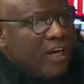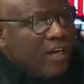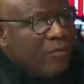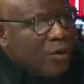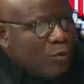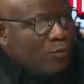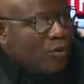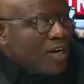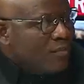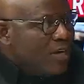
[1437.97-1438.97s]
We hope to
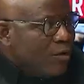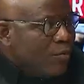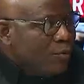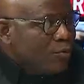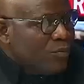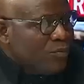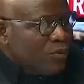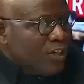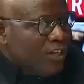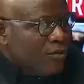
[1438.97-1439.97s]
ramp that up also
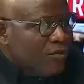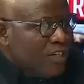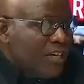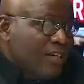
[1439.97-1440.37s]
before the end of the year.